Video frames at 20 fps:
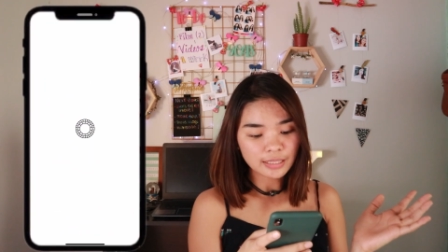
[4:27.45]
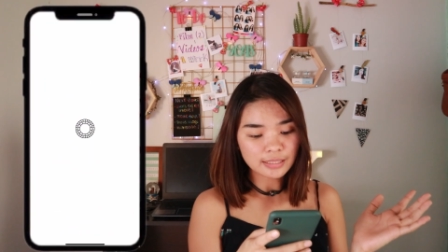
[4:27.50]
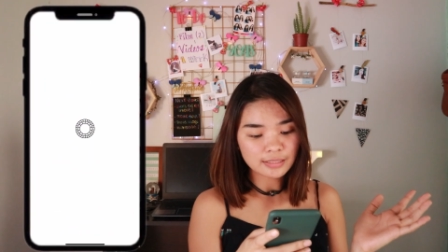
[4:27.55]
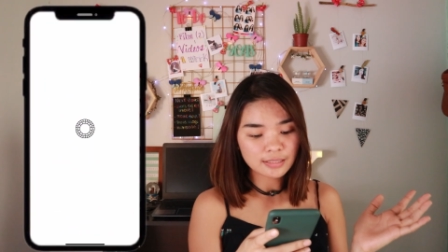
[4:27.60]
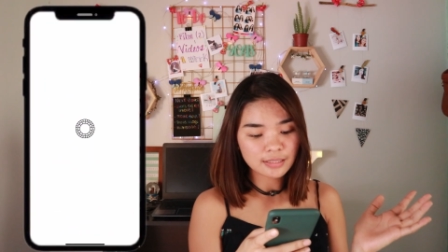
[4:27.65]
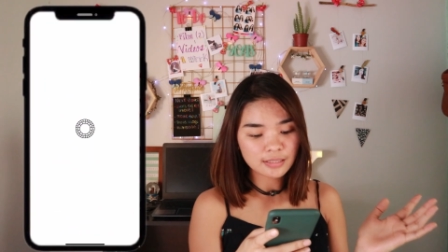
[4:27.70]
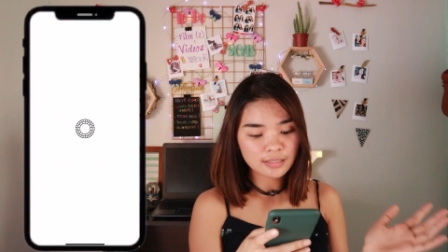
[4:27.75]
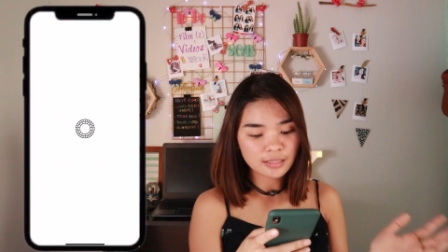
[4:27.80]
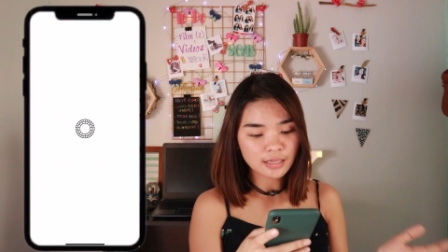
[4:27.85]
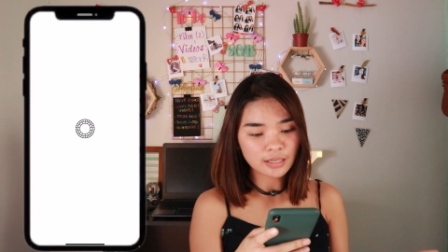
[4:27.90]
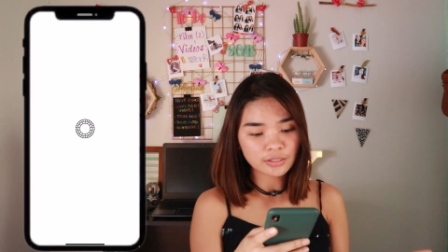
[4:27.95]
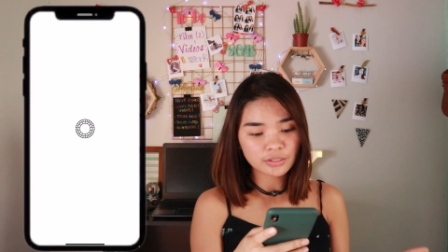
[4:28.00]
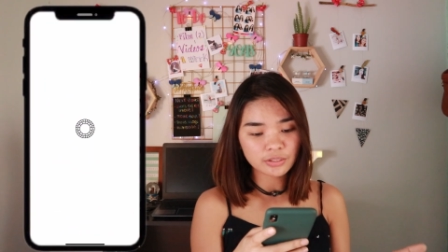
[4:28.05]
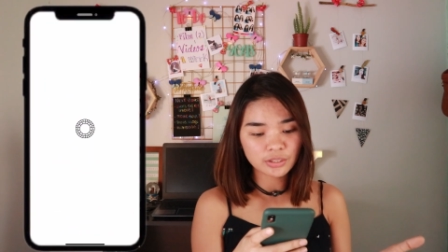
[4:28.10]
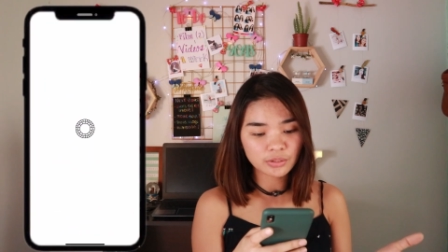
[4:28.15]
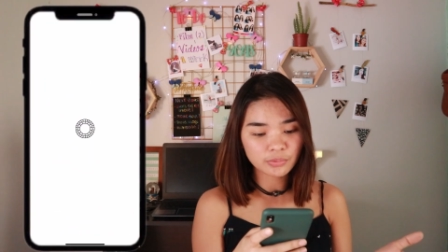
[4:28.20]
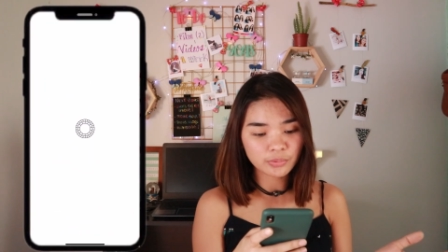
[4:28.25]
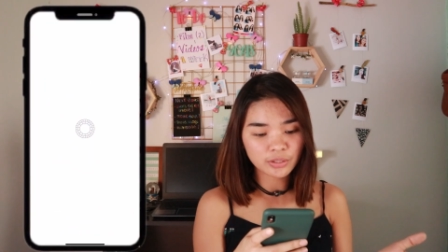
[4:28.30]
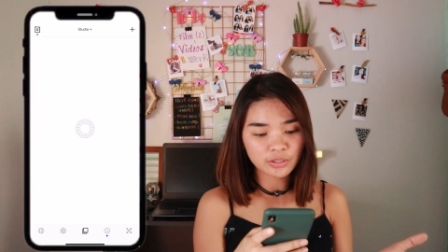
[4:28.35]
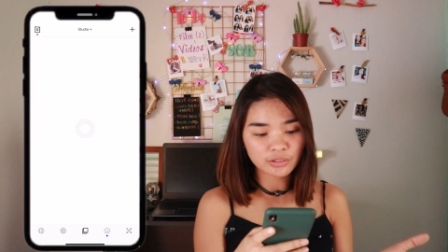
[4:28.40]
yes, it's
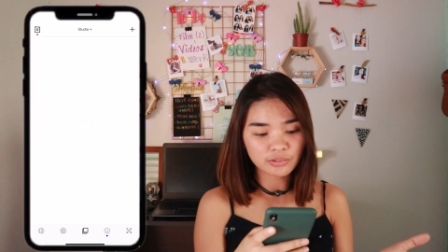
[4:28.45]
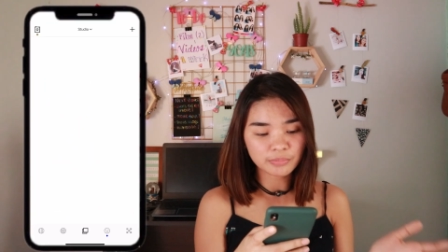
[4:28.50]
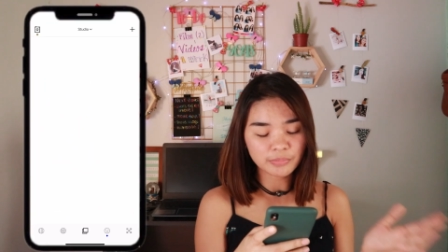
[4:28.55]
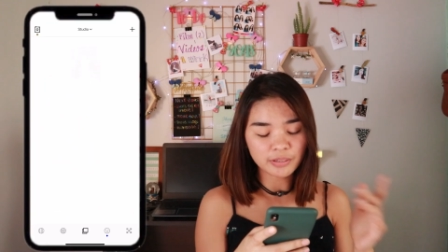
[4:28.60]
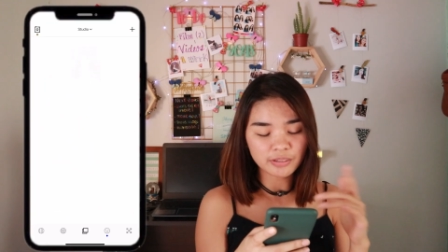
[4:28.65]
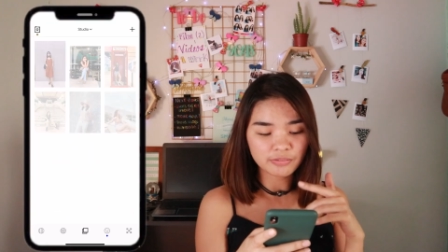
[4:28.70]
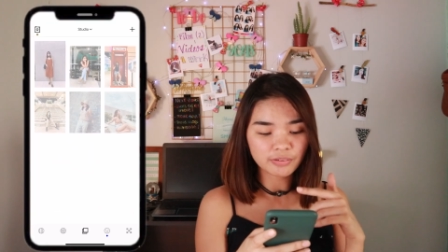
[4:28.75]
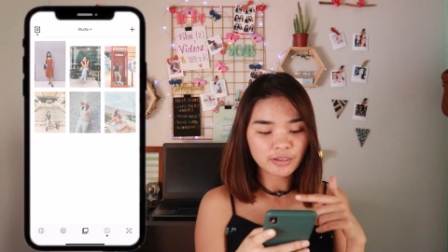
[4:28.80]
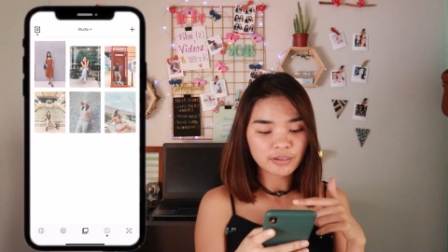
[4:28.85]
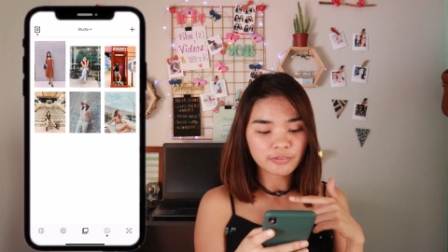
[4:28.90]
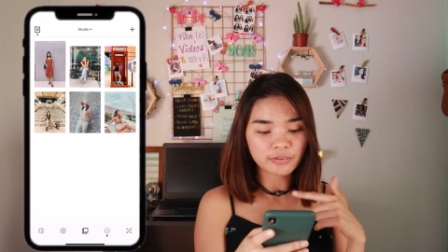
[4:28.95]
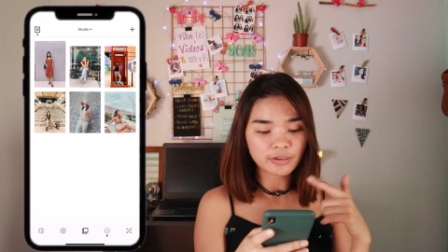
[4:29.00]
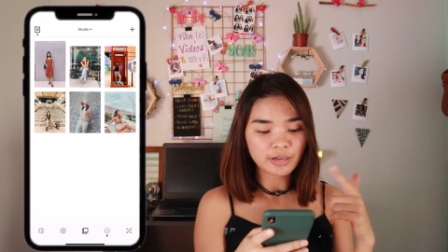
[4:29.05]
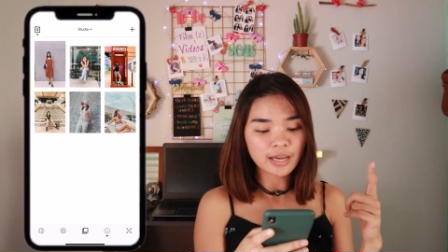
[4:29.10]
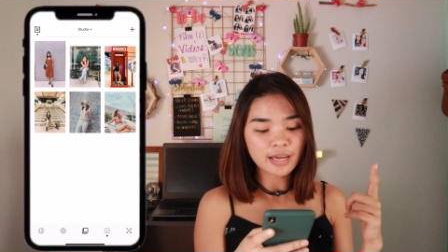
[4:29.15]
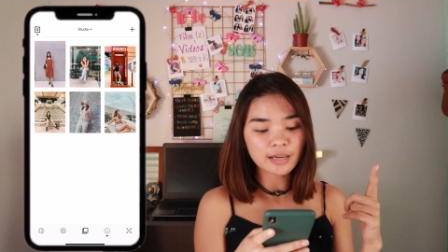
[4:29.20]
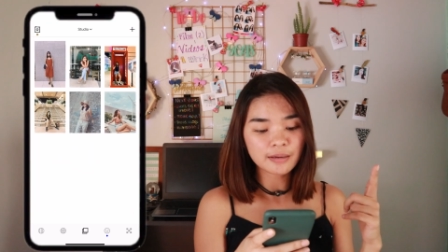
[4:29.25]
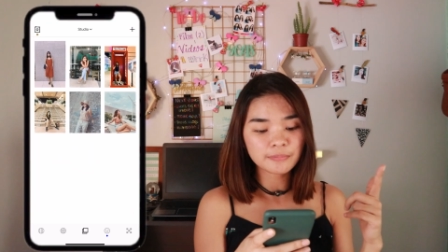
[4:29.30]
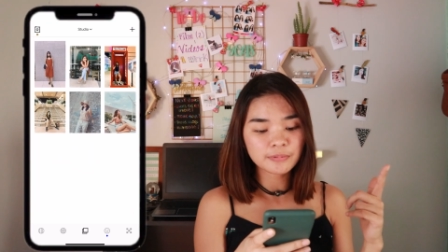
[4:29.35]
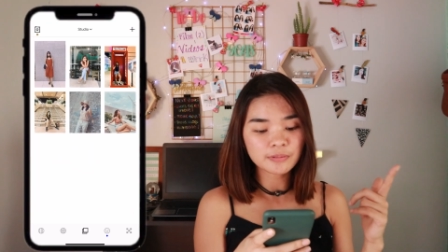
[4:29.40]
actually one of my
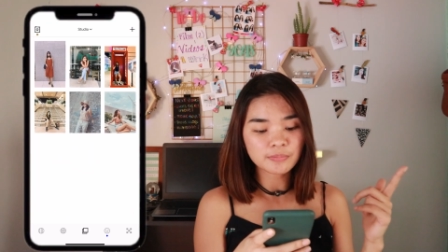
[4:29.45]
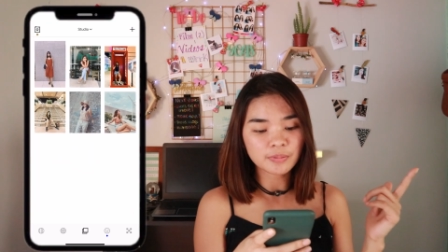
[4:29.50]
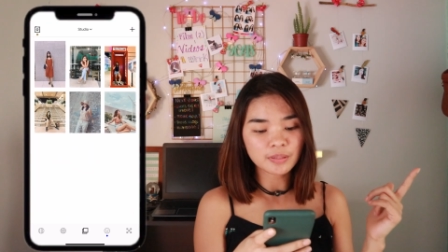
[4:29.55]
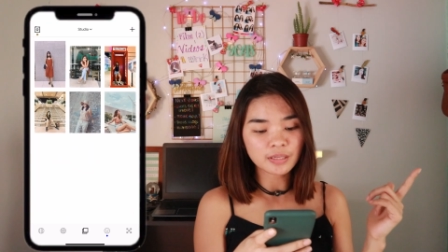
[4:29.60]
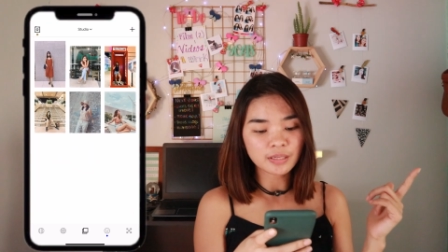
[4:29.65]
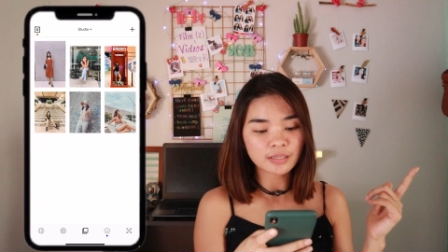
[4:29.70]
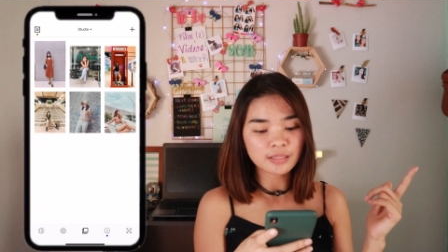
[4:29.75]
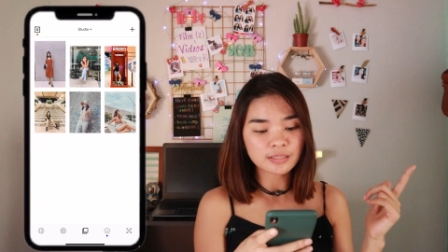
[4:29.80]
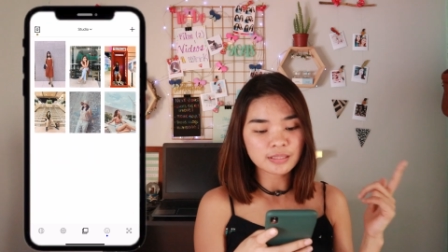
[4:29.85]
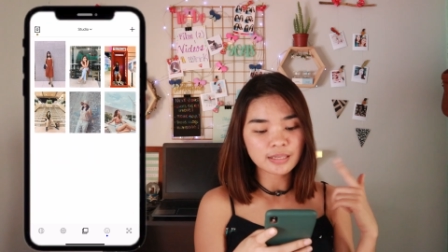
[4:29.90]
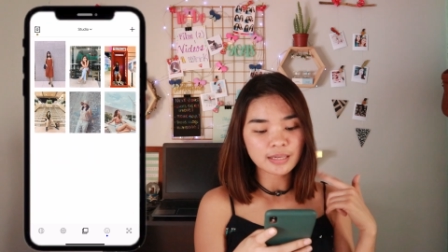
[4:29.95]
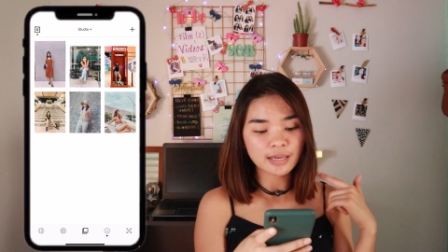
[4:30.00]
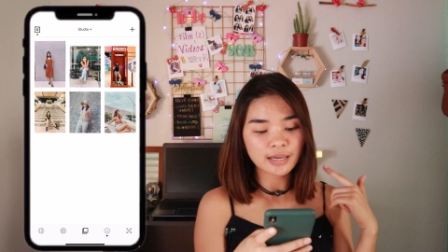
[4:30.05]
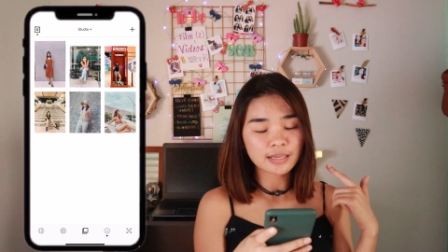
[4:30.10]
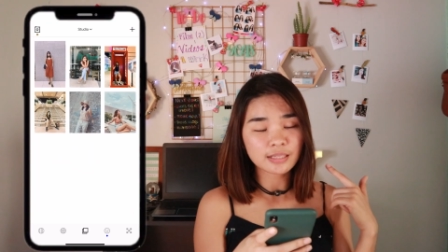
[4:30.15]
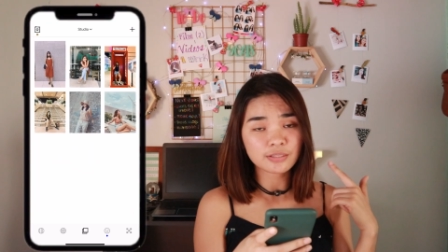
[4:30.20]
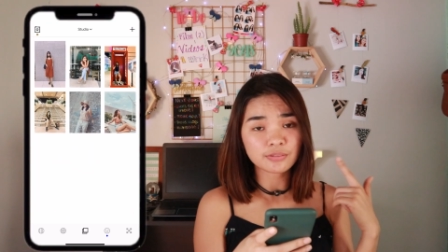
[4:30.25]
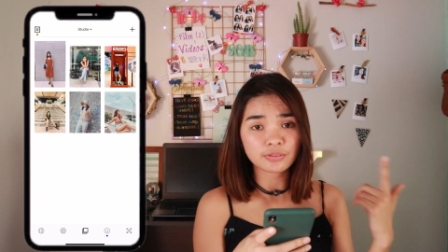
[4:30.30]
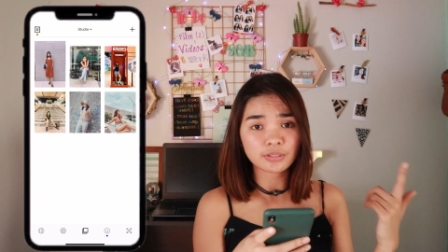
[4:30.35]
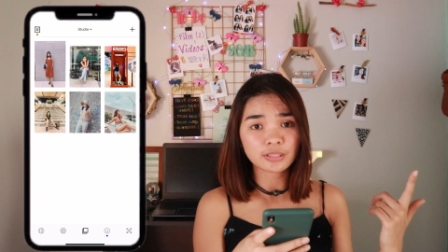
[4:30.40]
favorite apps because it
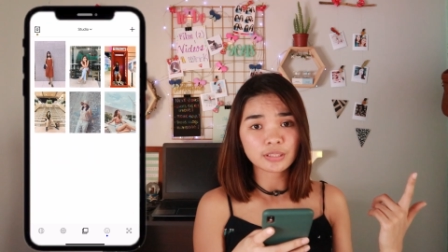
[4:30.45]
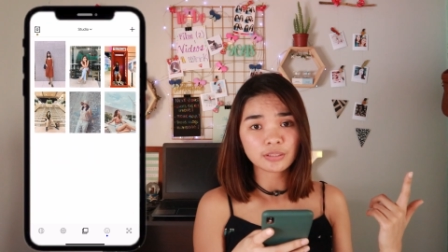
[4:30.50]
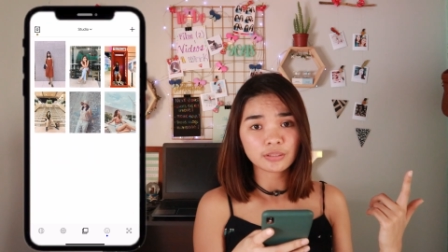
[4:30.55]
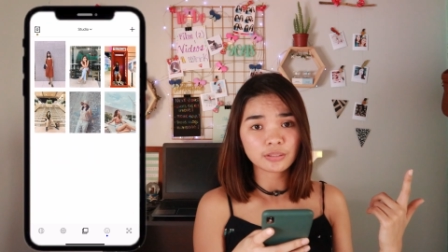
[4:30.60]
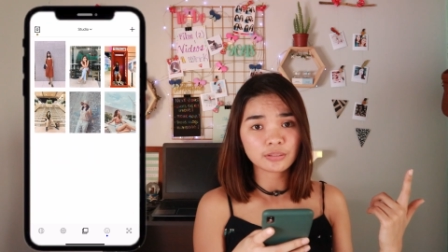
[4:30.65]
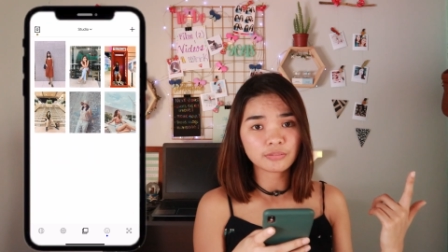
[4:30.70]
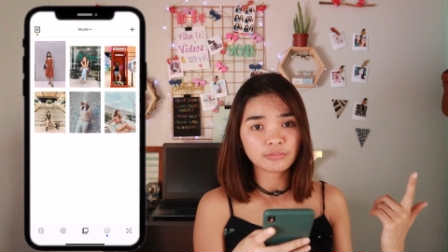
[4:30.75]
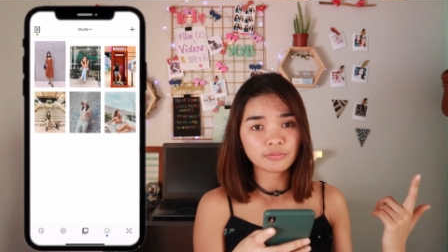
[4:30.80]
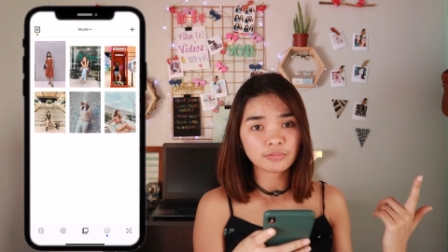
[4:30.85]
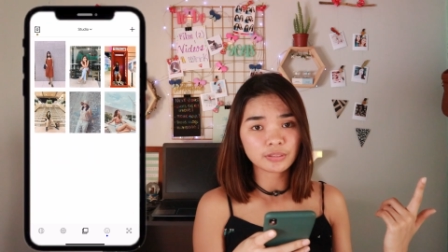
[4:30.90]
has a really good